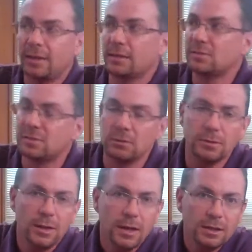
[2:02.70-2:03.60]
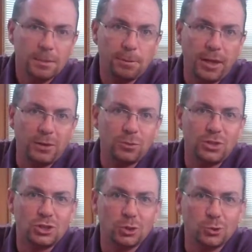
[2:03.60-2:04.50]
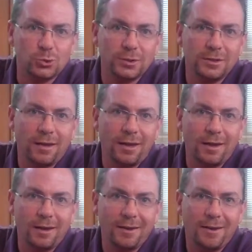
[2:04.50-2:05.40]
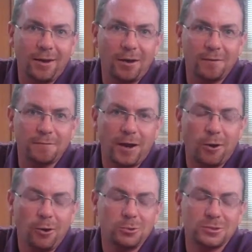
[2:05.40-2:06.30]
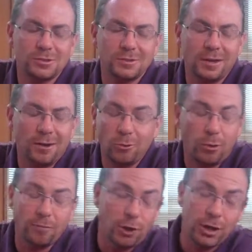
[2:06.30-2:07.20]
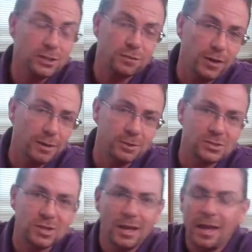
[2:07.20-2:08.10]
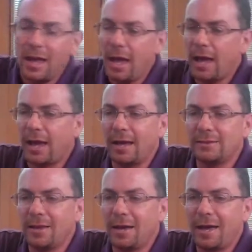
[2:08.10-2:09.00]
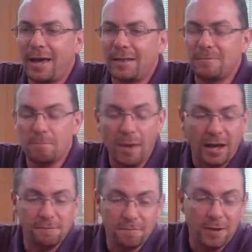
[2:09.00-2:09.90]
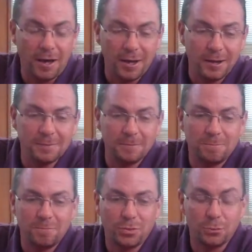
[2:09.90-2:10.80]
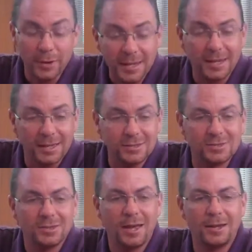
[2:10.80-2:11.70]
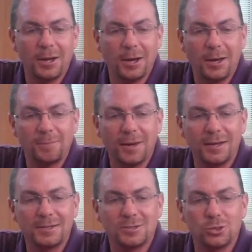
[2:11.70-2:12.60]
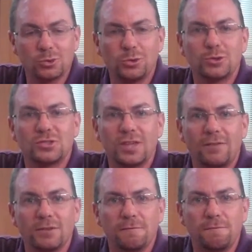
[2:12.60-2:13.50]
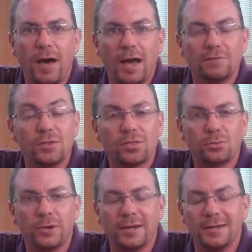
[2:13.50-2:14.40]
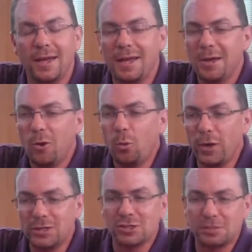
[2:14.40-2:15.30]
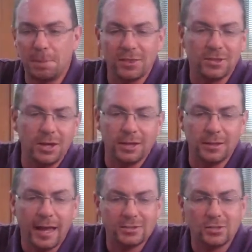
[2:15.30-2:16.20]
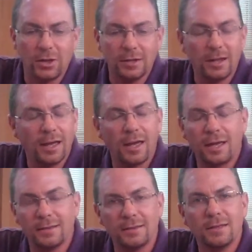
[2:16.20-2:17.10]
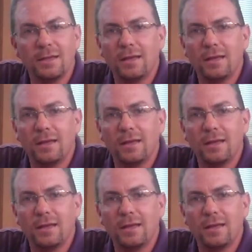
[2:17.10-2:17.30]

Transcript: kids to play with the children of our host or of our guest families. And my 3 kids, and my children are 7, 5, and 3. We just spent the night last night, and